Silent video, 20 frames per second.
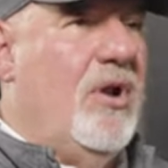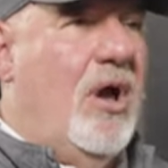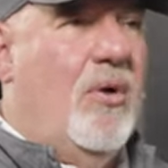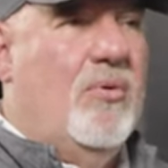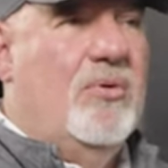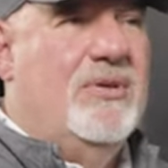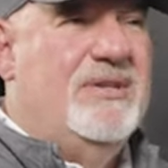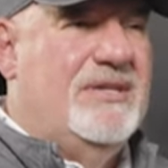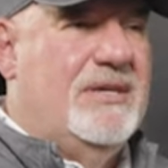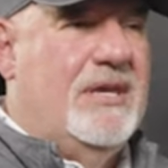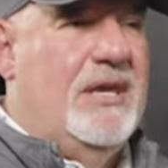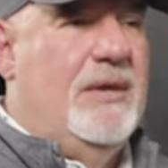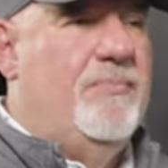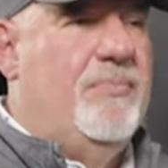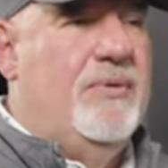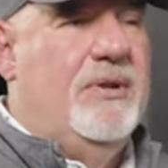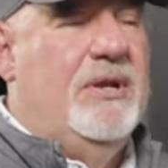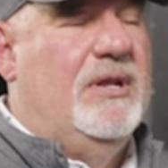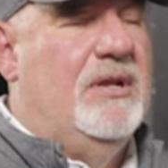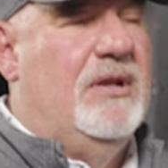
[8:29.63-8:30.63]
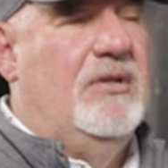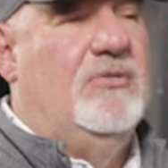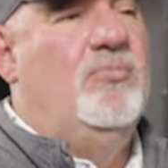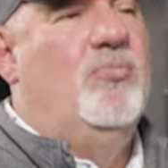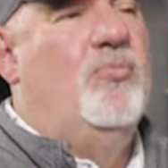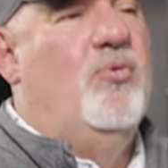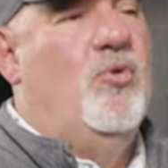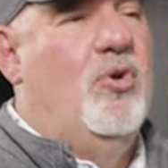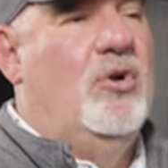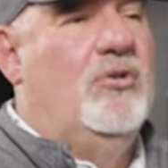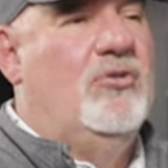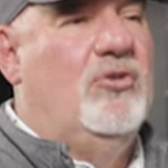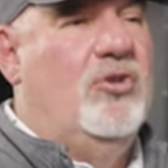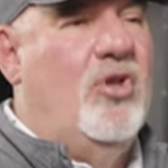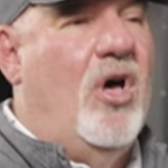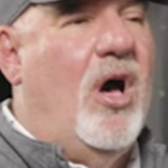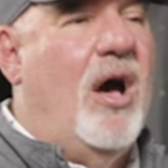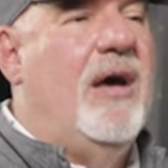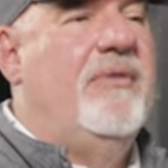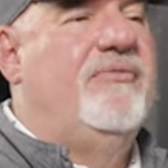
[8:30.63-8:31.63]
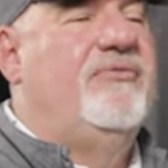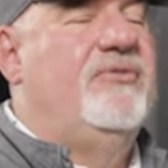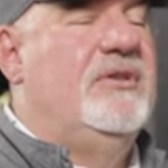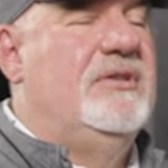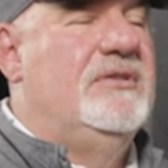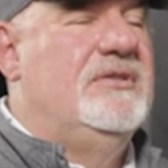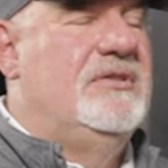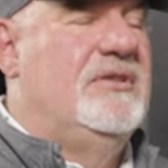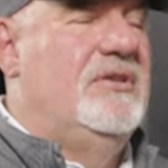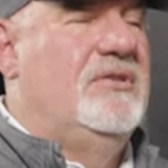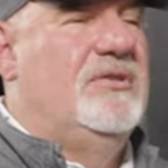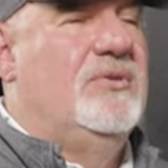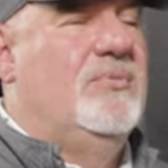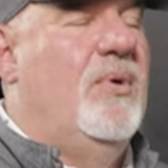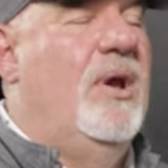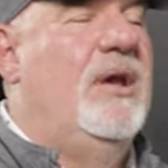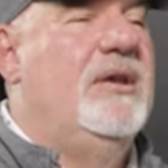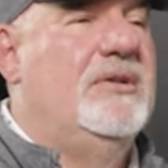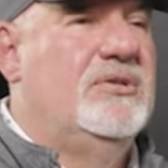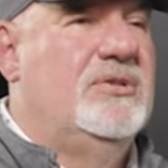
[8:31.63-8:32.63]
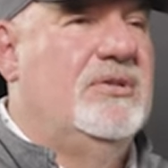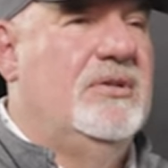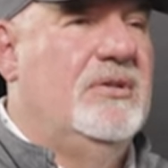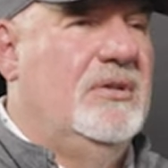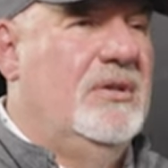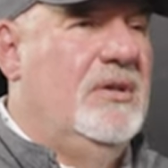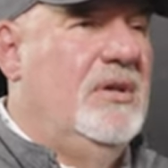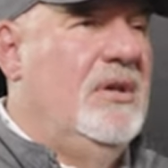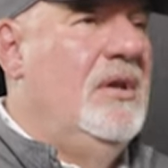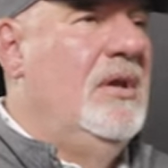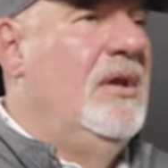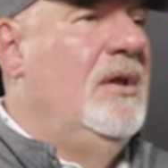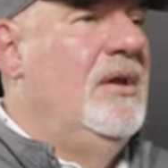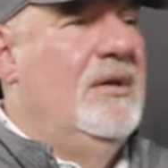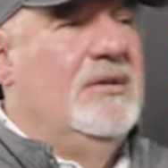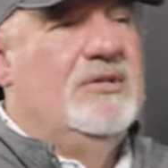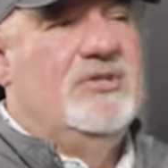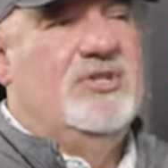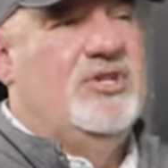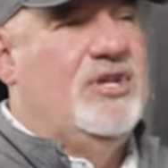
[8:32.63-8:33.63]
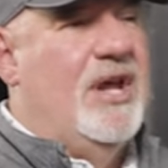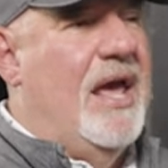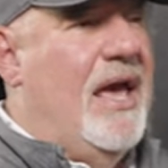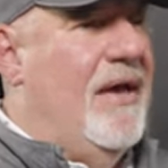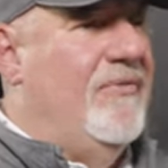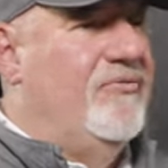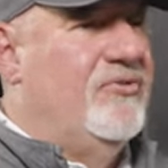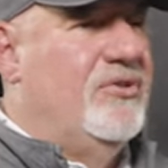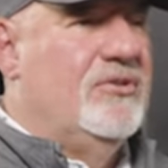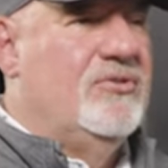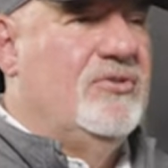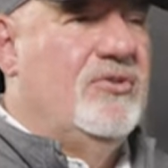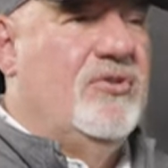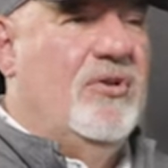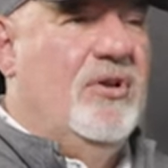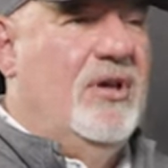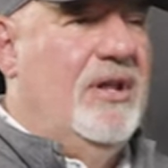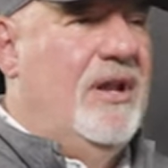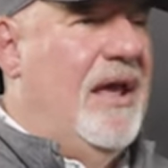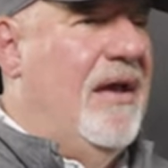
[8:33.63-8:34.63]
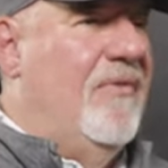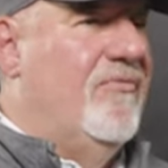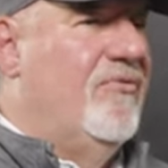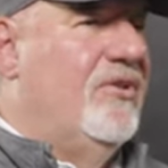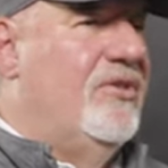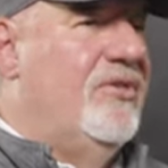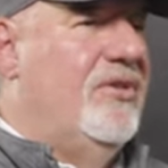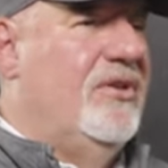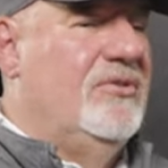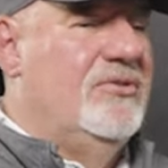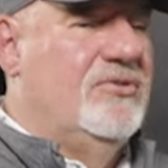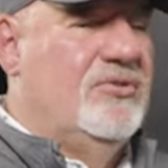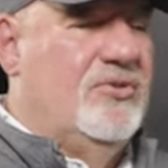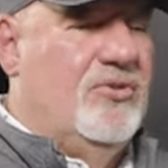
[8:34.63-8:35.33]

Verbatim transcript: always keep it in a more lofted situation. Right. Shaft is good, everything's